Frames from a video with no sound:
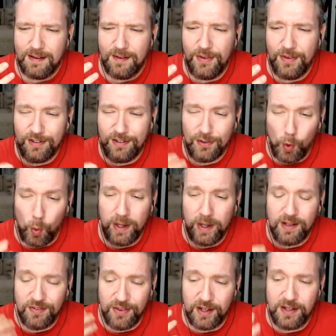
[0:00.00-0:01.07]
this story
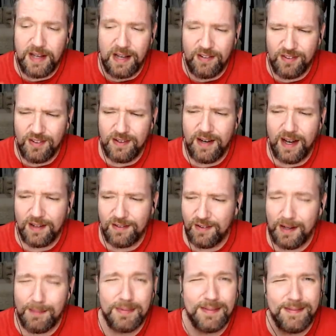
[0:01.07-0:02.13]
is the destined next
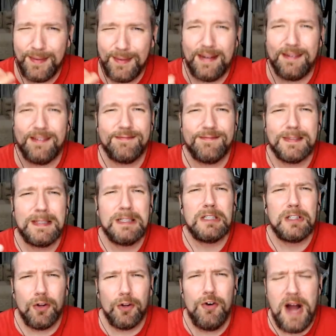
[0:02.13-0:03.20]
step. Man,
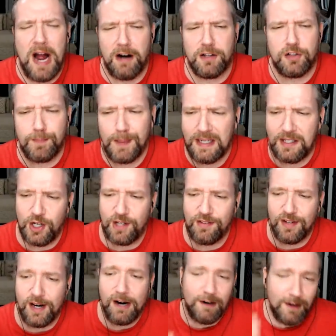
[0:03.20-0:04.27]
Learn how to speak,
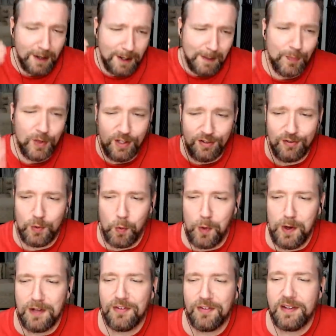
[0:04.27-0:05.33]
Jason Aaron. This
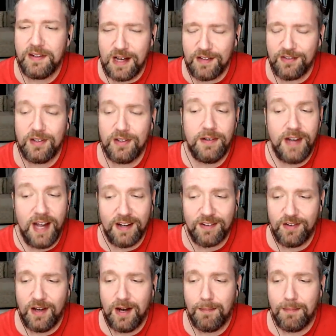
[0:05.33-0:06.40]
story is the destined next
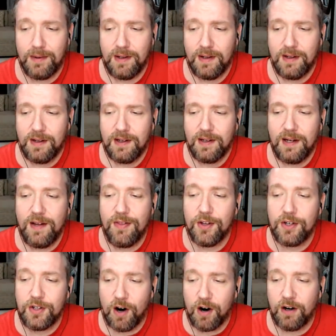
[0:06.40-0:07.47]
step in the
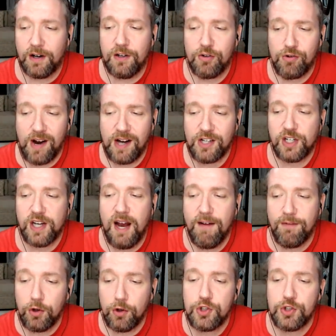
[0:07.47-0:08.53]
dark and tragic
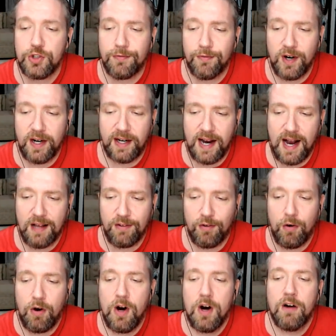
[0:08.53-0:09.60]
evolution of Frank
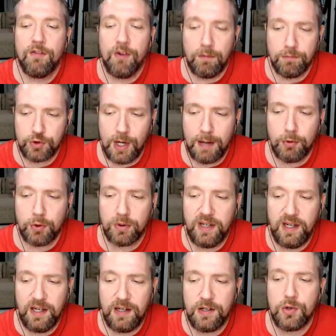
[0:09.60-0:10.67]
Castle from troubled
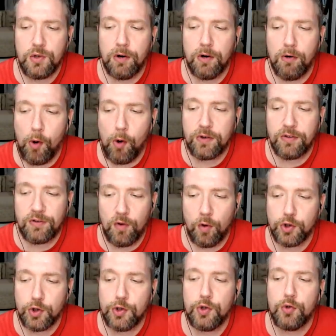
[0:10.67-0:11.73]
kid to heroic
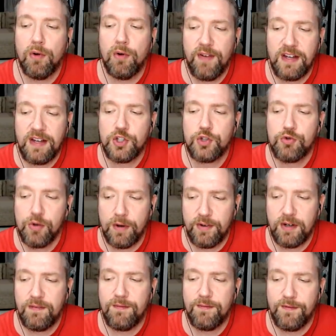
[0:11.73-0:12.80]
soldier to revenge
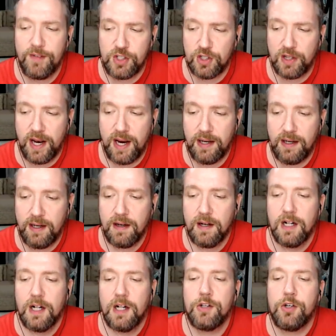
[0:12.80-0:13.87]
driven vigilante
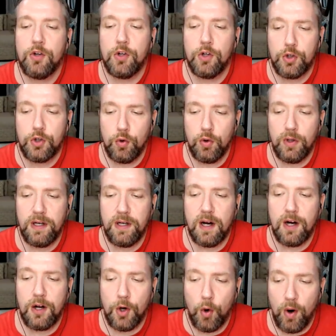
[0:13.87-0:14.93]
to the duly
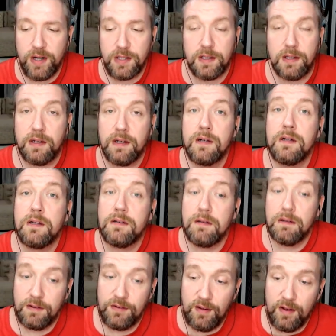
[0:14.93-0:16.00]
anointed,
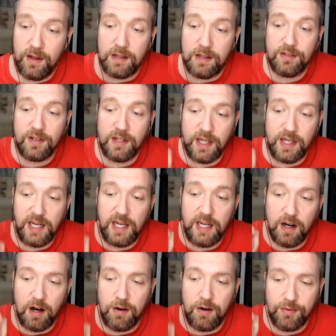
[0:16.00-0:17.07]
listen to this,
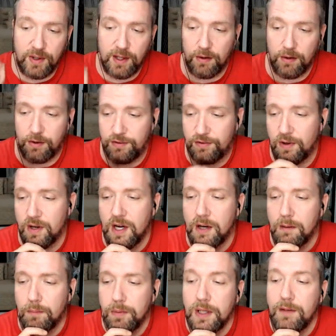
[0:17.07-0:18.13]
king of killers.
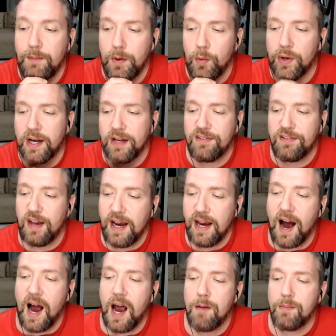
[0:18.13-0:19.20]
Believe me when I say
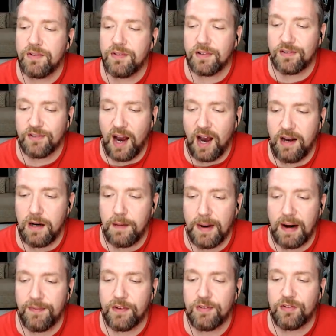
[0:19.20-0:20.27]
I am as excited
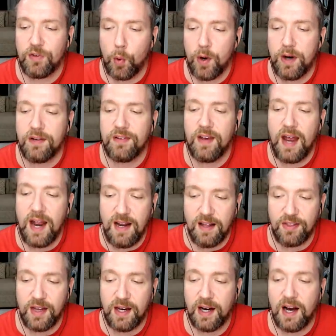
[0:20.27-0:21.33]
about this story as
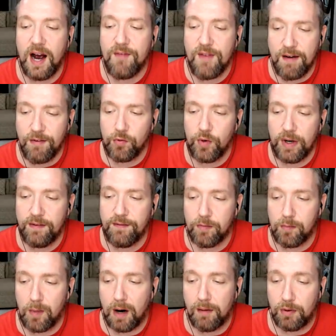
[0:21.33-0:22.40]
anything I've ever written for
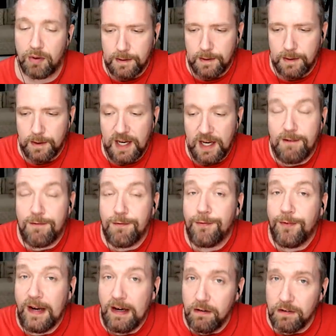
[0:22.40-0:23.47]
Marvel. It
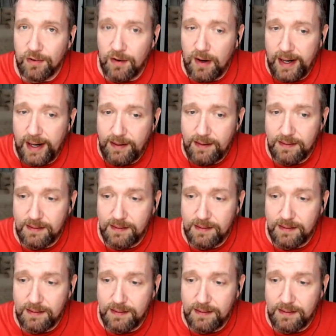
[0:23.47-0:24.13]
feels like,